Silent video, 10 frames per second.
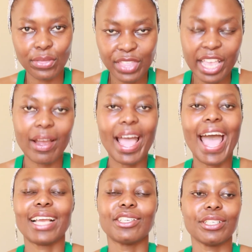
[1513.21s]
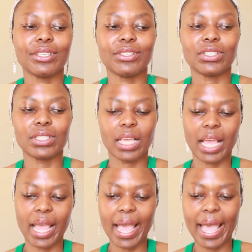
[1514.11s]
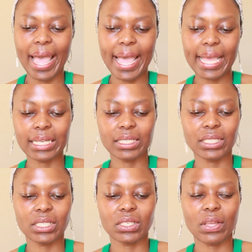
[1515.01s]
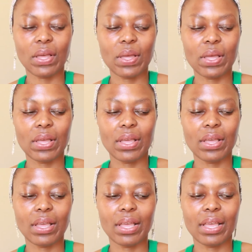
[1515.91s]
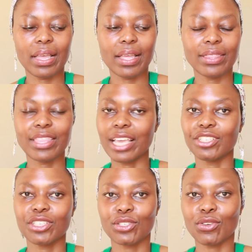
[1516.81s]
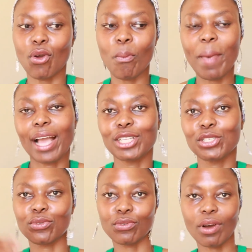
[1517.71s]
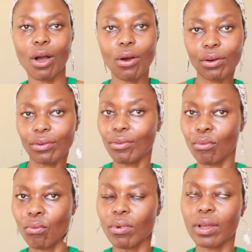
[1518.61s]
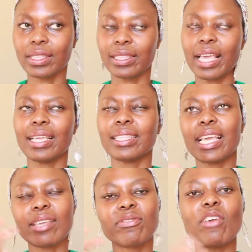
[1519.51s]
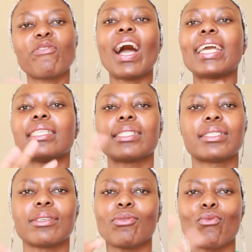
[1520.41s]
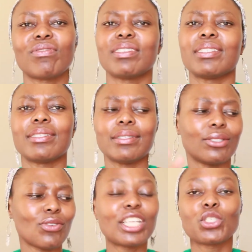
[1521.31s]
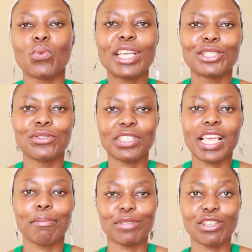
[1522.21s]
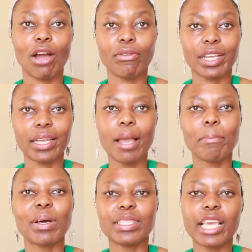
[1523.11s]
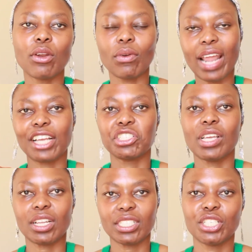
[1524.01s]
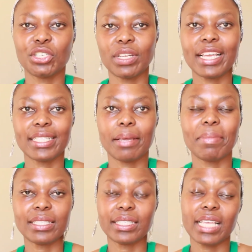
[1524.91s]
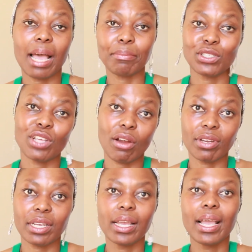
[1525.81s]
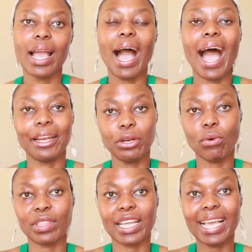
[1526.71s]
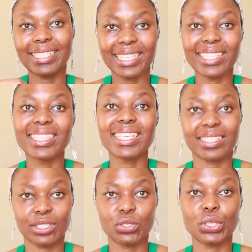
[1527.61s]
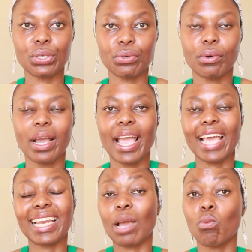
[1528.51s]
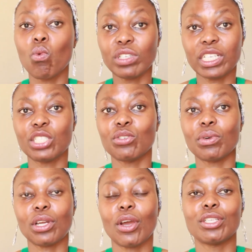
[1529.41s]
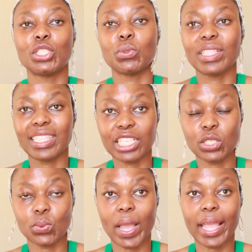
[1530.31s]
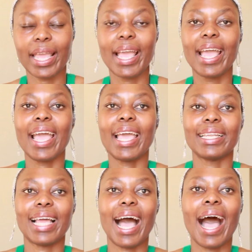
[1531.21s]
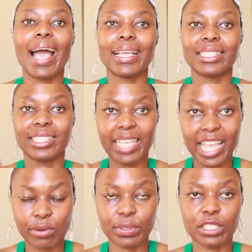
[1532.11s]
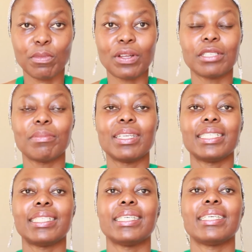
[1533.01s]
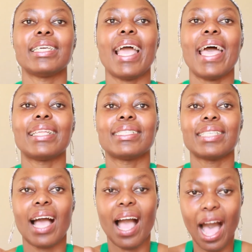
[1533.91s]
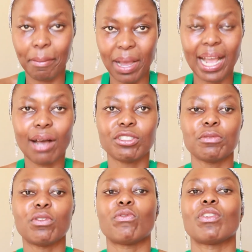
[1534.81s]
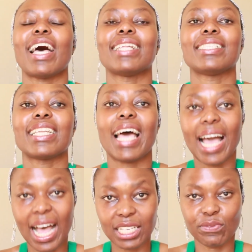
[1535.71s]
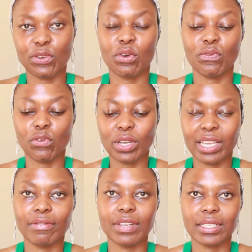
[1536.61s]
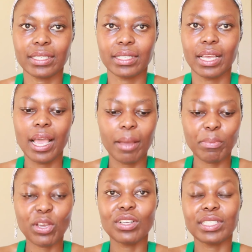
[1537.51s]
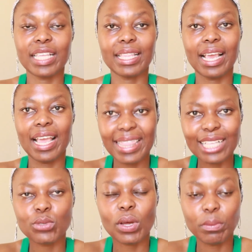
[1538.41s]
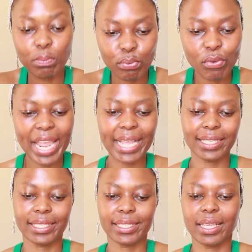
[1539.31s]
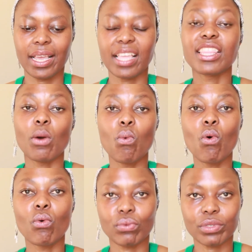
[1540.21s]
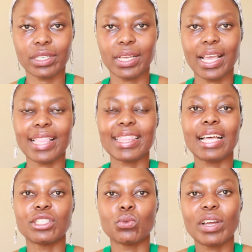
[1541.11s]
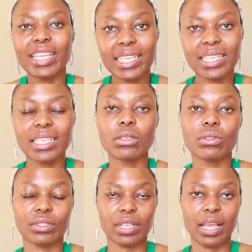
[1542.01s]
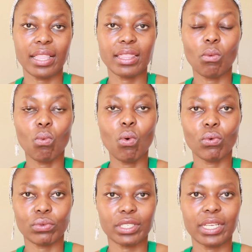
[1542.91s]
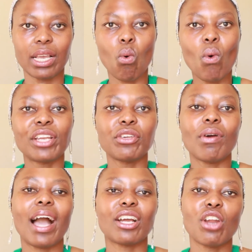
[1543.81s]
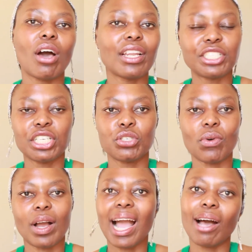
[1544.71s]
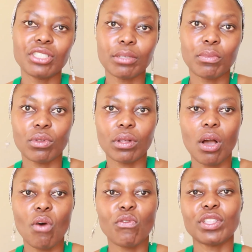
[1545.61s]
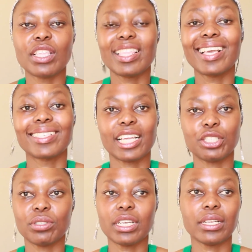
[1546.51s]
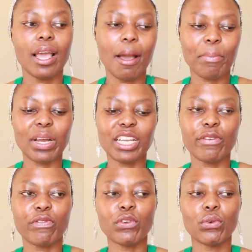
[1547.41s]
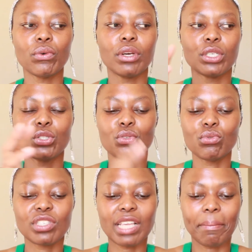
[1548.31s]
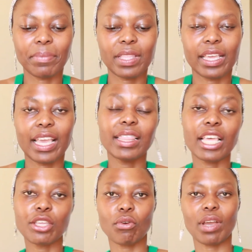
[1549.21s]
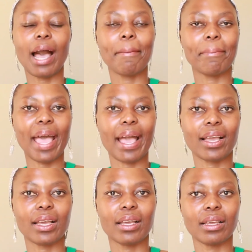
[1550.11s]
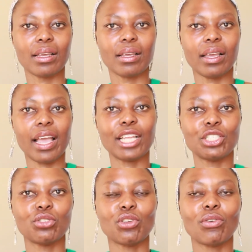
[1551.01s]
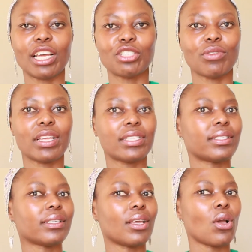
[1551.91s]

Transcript: their actions. And they just go back to, oh, they find strange ways to say I'm sorry, but they don't actually articulate them and say, I'm sorry, I know that I did this to you and I wounded you and hurt you in this way, and I take responsibility and I'm accountable for that, and I ask for your forgiveness. Because then that's what breaks the wound, that's what heals the wound, when you acknowledge and you're accountable for the things that you did. But if you do something and then you come back and you don't address